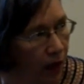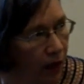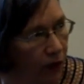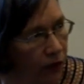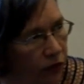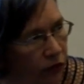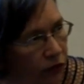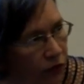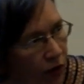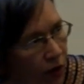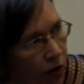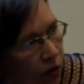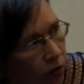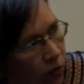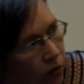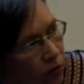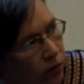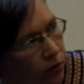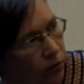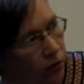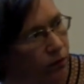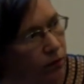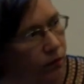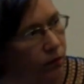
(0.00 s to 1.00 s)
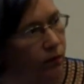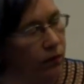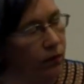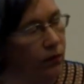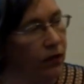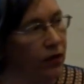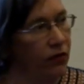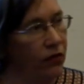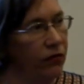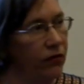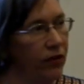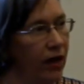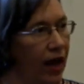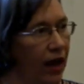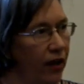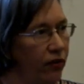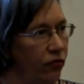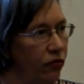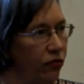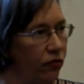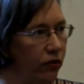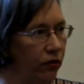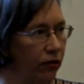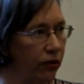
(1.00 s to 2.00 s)
So this
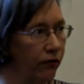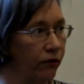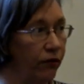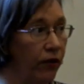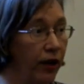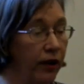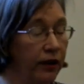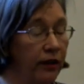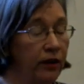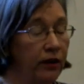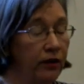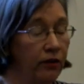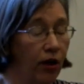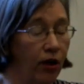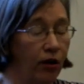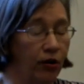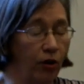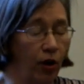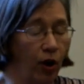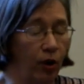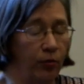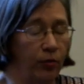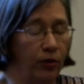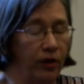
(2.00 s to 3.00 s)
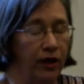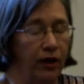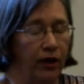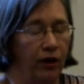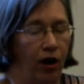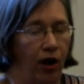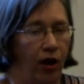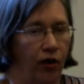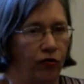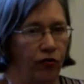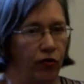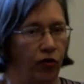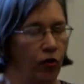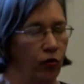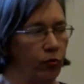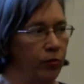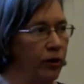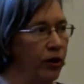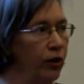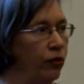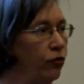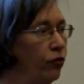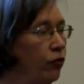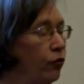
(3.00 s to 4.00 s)
last year, it finally dawned on me, and God showed
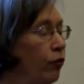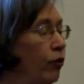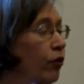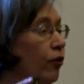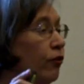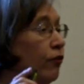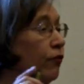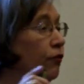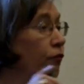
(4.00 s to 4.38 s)
me, do her